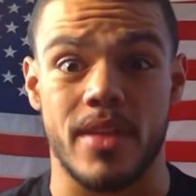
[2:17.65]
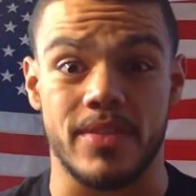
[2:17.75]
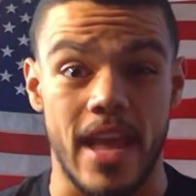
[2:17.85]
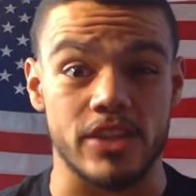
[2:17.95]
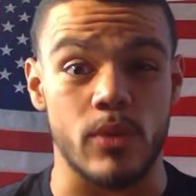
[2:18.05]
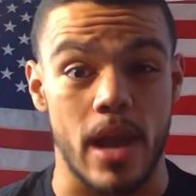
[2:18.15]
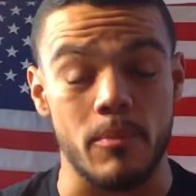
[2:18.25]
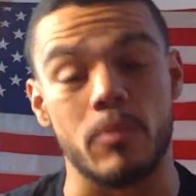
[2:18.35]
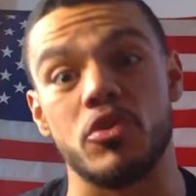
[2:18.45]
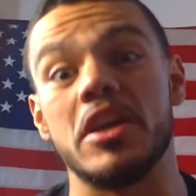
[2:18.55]
that's why
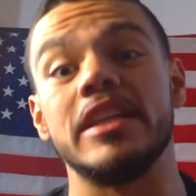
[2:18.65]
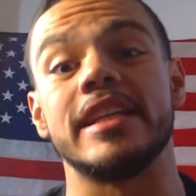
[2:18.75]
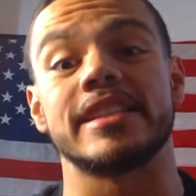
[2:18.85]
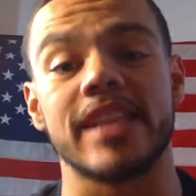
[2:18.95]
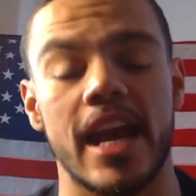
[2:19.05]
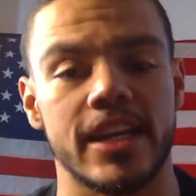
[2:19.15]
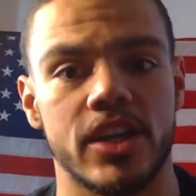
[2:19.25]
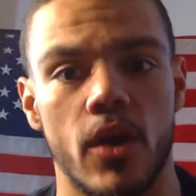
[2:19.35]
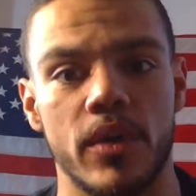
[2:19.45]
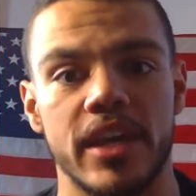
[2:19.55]
I'm really excited
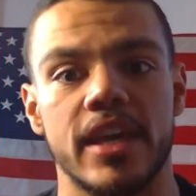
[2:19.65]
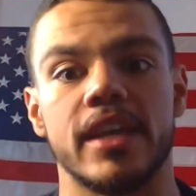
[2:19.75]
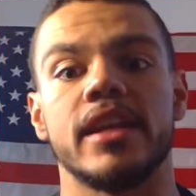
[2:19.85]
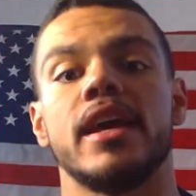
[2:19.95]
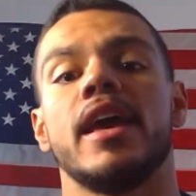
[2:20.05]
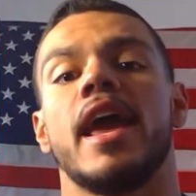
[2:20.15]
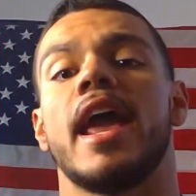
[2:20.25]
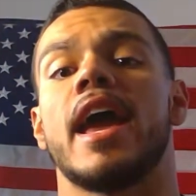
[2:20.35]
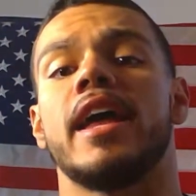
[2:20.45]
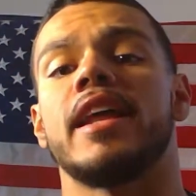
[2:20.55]
going in,
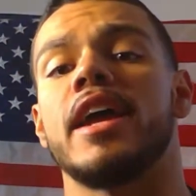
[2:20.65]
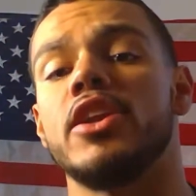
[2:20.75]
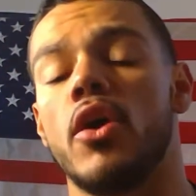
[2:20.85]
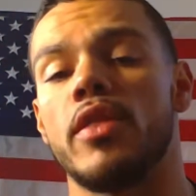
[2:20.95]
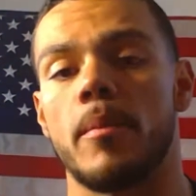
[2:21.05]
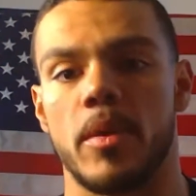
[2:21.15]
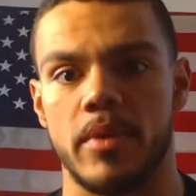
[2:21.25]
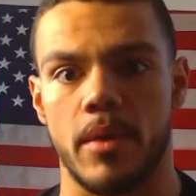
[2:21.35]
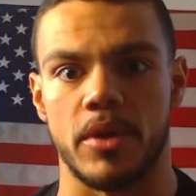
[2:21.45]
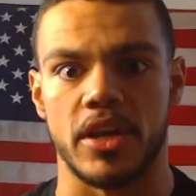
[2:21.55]
and I know that I'm going to
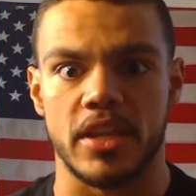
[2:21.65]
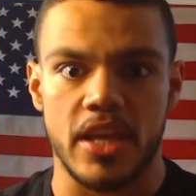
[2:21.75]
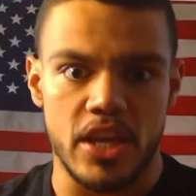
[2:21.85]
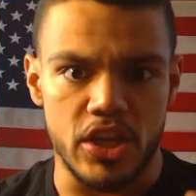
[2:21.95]
be able to,